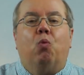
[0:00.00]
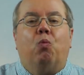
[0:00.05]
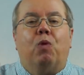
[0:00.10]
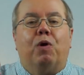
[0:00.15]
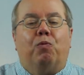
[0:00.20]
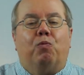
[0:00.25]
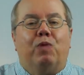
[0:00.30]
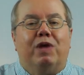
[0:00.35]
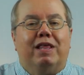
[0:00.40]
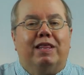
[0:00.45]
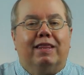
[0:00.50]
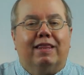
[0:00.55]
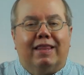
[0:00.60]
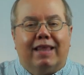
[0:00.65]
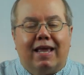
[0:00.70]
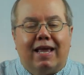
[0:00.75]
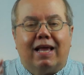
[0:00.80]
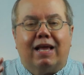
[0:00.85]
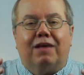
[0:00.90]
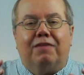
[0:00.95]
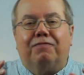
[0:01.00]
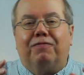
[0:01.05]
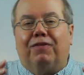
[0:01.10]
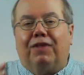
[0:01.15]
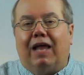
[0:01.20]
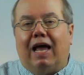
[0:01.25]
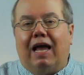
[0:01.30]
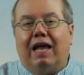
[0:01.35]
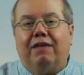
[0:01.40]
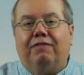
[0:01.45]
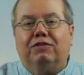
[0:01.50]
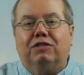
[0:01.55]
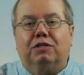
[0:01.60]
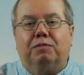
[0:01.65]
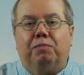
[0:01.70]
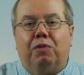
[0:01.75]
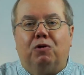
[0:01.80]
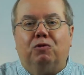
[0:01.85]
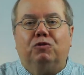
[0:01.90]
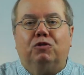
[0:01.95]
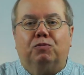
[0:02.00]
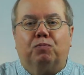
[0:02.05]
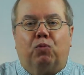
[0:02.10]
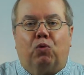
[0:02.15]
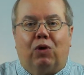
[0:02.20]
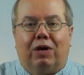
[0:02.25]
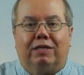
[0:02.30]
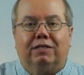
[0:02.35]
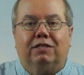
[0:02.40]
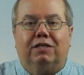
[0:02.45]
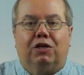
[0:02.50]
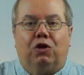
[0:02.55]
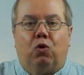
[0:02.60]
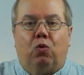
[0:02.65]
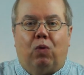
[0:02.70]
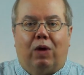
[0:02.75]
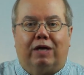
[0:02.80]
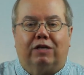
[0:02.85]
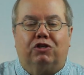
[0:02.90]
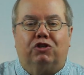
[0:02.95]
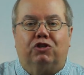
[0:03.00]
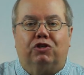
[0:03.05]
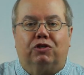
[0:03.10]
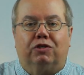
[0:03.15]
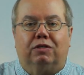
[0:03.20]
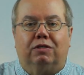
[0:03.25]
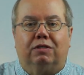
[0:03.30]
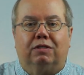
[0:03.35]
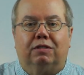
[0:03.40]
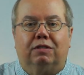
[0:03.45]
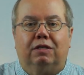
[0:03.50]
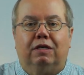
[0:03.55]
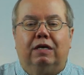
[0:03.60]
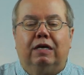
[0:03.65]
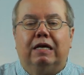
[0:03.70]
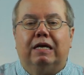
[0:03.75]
When we think of life's most pressing questions,